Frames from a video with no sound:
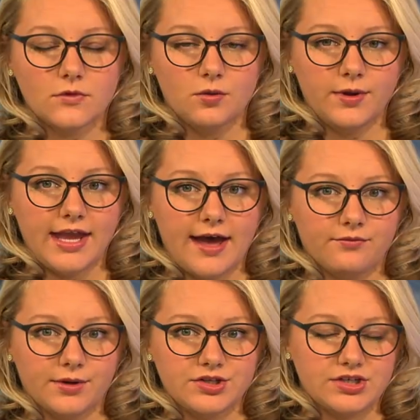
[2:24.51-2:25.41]
We
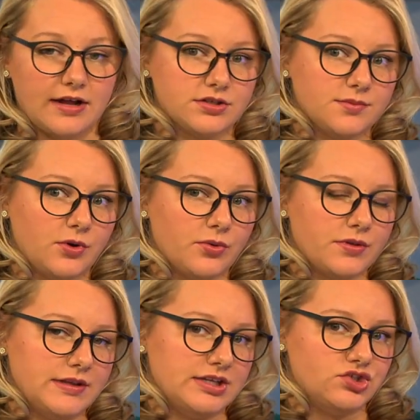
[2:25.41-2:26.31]
have reached out to both
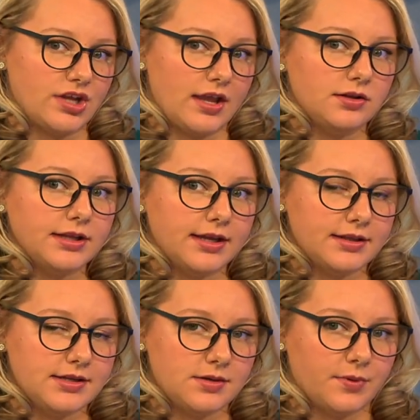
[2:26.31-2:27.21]
the jail
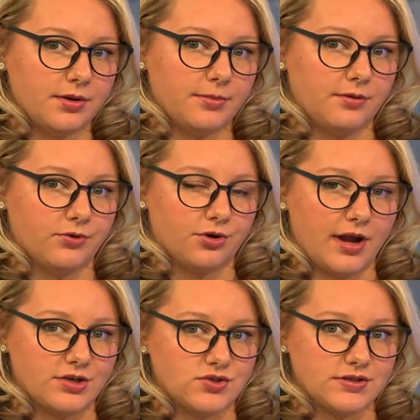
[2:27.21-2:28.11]
and the Department of
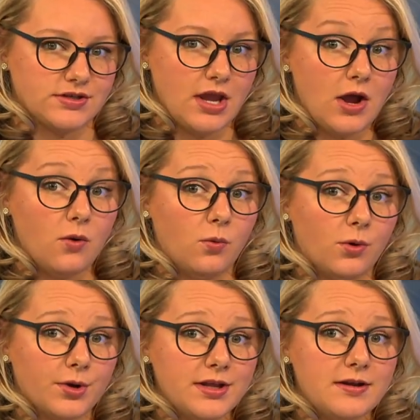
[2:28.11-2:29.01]
Corrections.
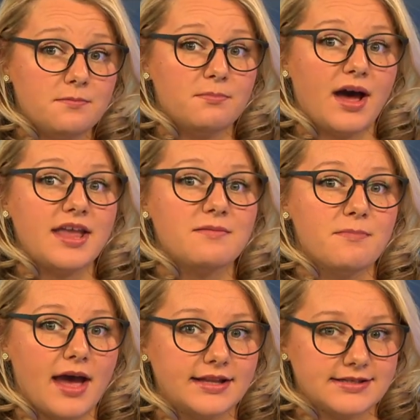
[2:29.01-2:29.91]
Warden Mike
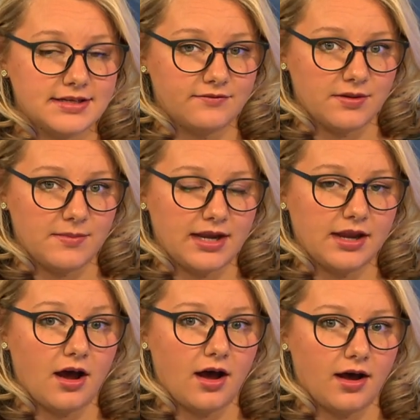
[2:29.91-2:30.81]
Matson of the
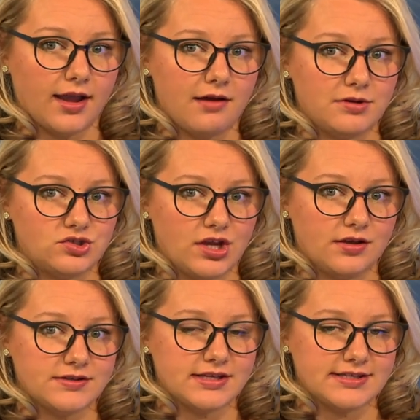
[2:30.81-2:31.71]
Minnehaha County
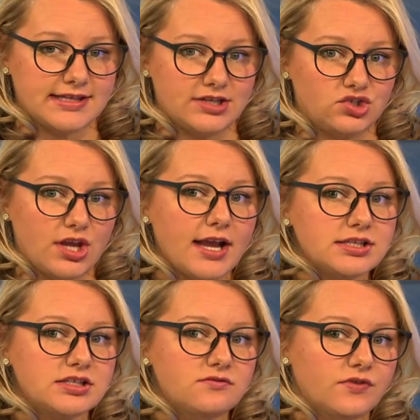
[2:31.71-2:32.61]
Jail says the
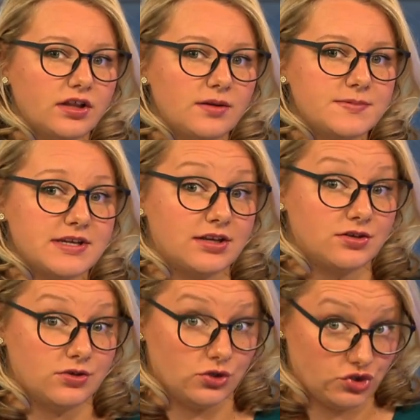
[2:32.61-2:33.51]
Jackson Phillips
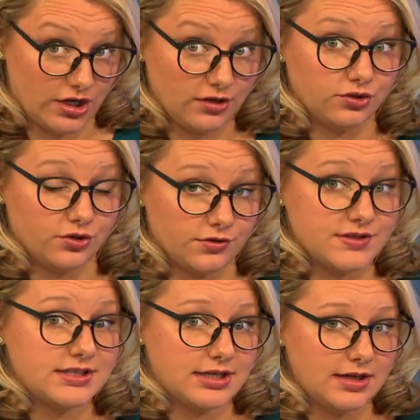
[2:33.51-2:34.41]
and jail
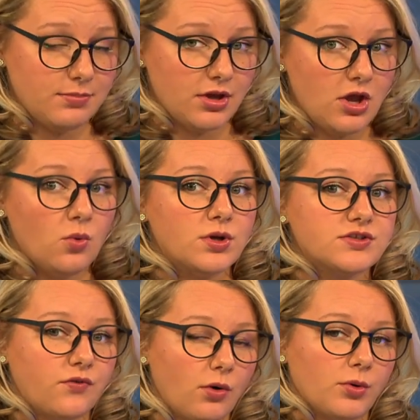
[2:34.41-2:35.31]
nurse tip
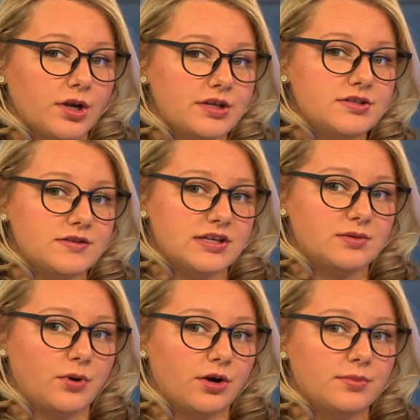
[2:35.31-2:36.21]
was forwarded to the
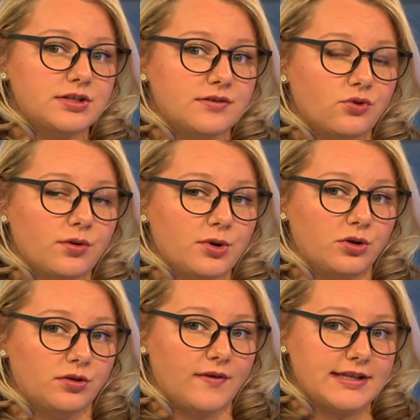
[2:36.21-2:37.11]
Department of
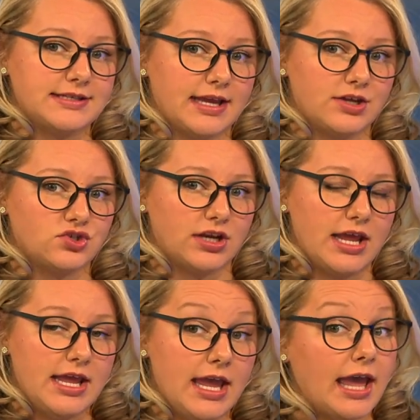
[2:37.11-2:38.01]
Criminal Investigation
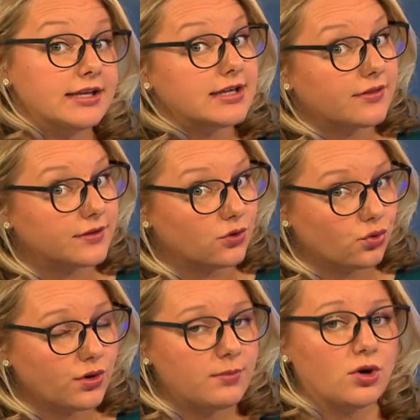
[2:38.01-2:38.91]
and nothing
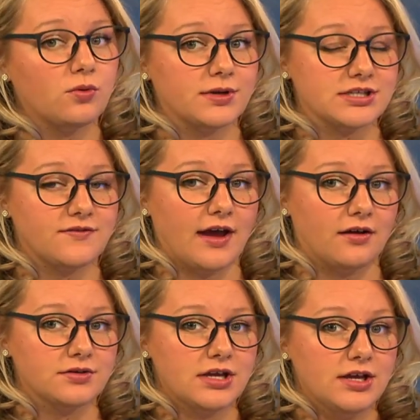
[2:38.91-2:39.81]
criminal was
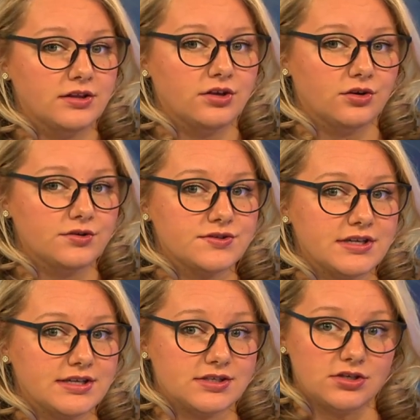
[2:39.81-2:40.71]
found. The nurse
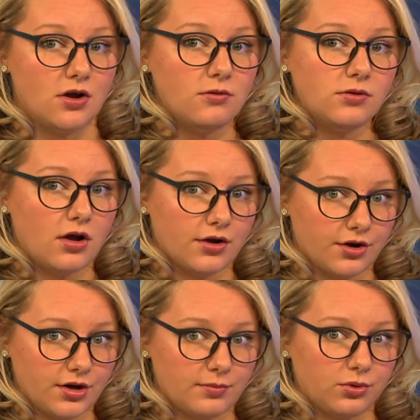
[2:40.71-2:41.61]
is no
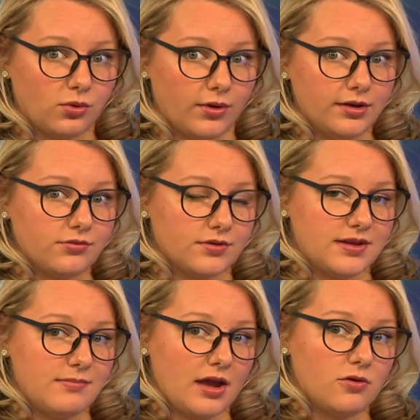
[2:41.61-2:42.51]
longer employed through
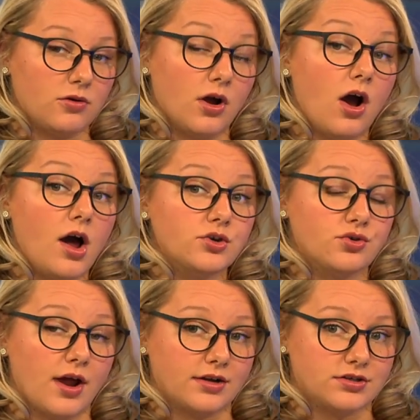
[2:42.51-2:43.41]
the medical
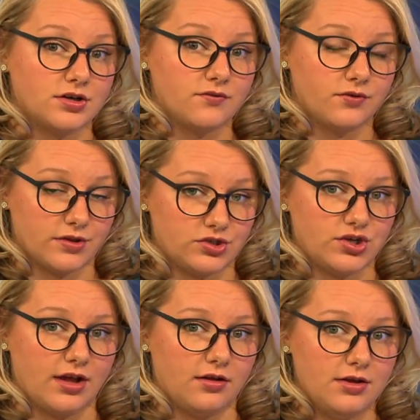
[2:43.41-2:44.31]
contractor for the
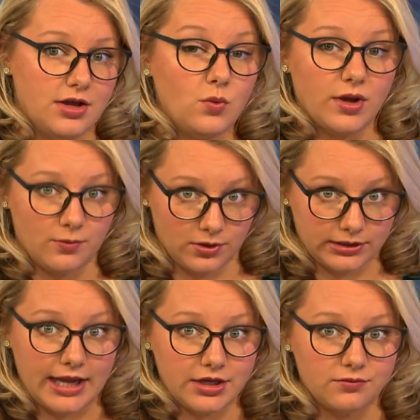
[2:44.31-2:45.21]
jail. We will
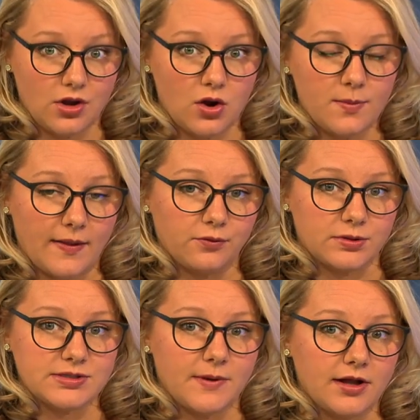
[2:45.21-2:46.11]
let you know about the
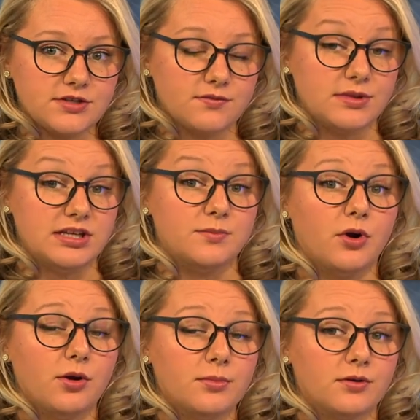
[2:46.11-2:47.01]
response from the
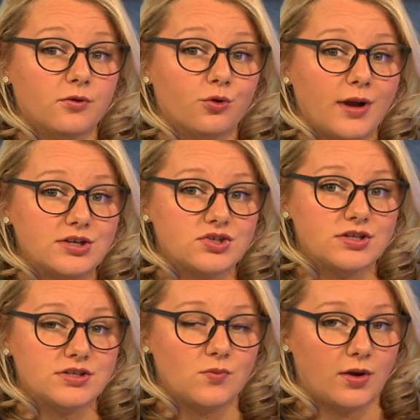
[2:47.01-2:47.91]
Department of
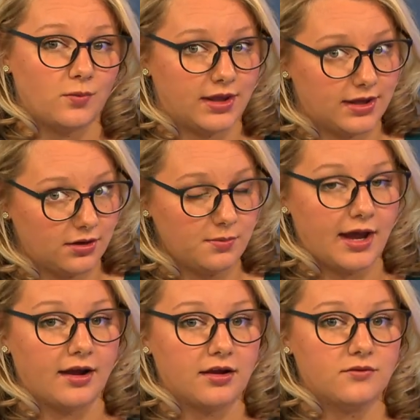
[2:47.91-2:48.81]
Corrections when we hear
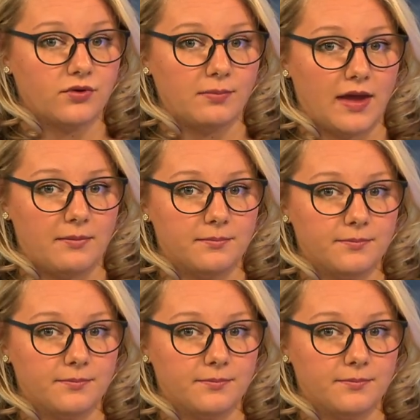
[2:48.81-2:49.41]
back from them.